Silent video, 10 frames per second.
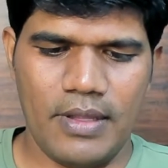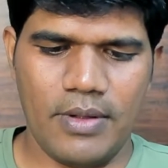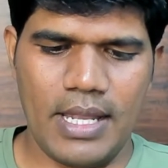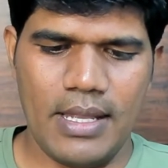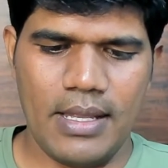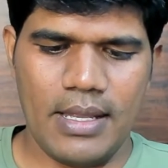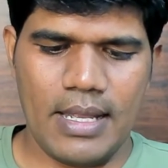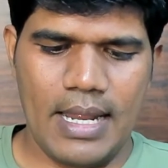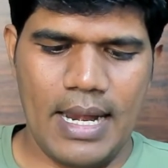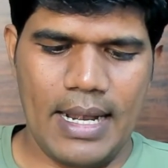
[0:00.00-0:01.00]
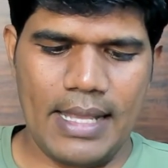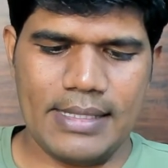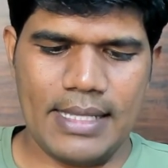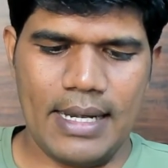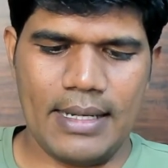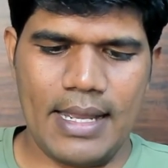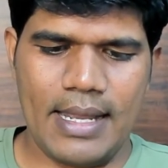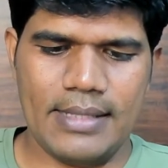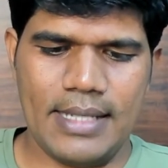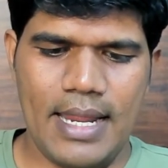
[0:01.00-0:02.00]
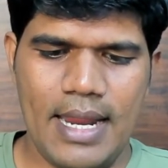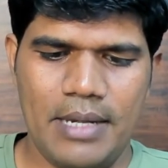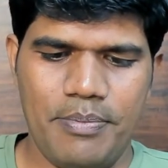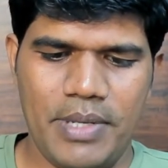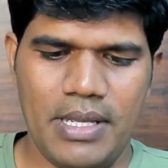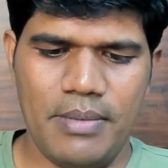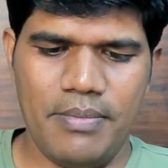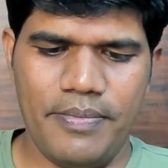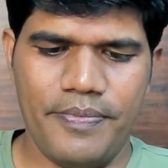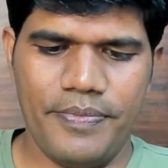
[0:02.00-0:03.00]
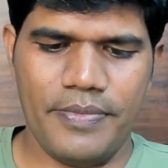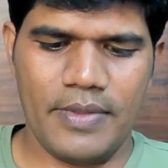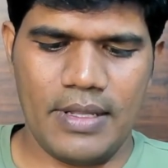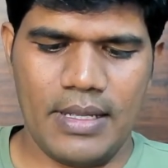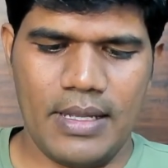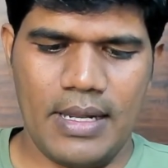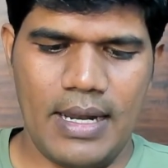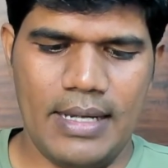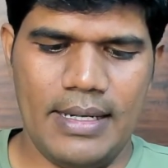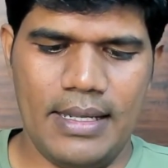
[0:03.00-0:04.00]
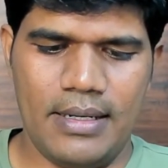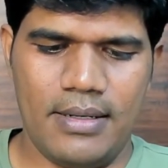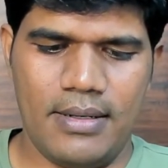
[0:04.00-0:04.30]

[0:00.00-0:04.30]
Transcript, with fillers: Okay, and I'll select as eight P M and done.